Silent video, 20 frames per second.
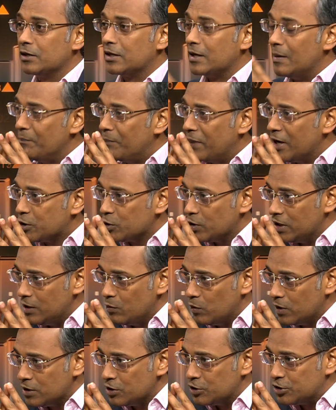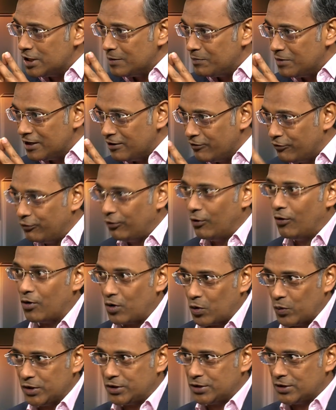compared to even
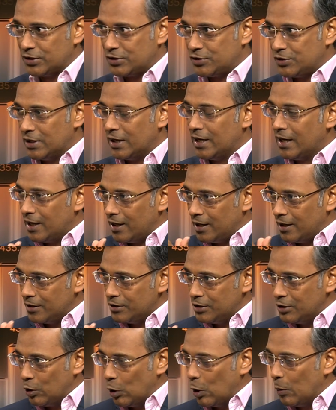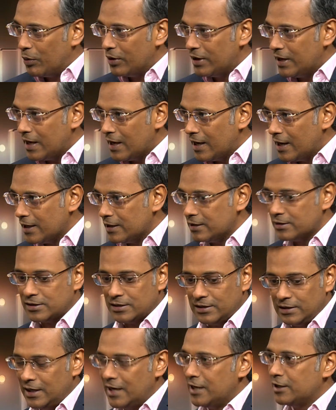GPT-4, which is OpenAI's
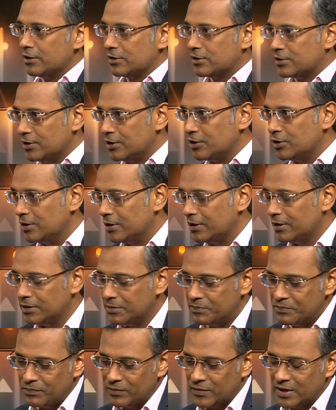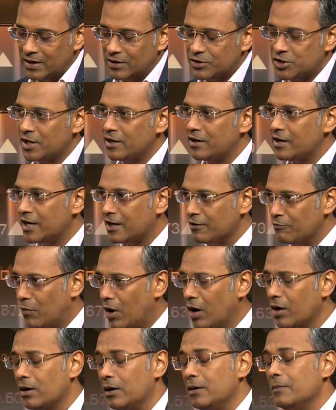latest generative
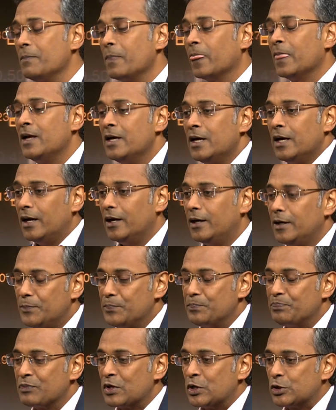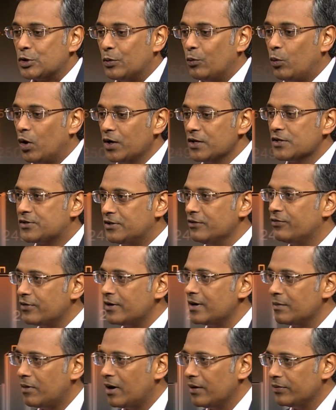model. So what is
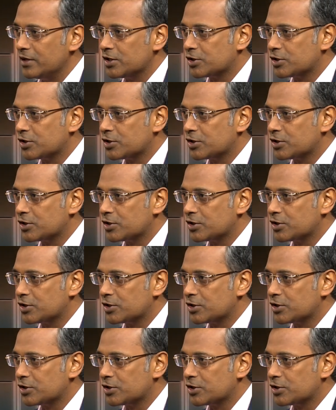different about